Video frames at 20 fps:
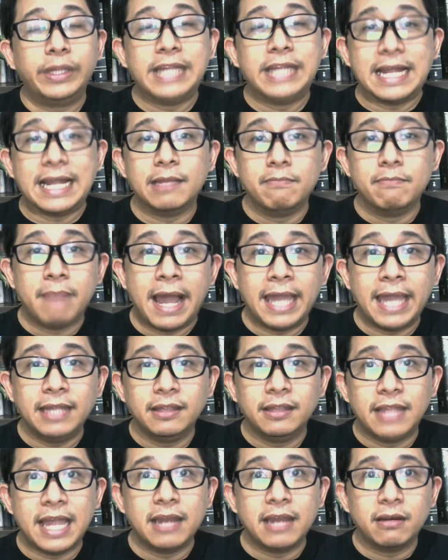that in
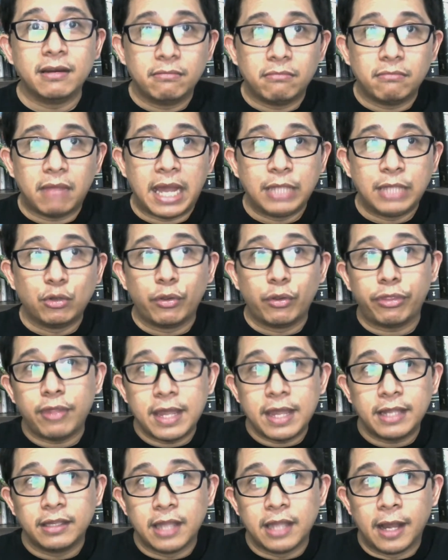mind, then I don't
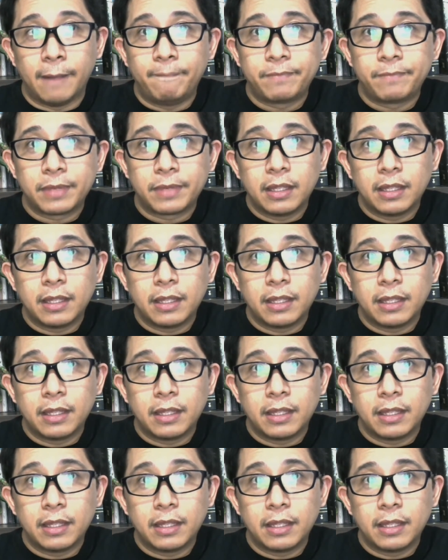think the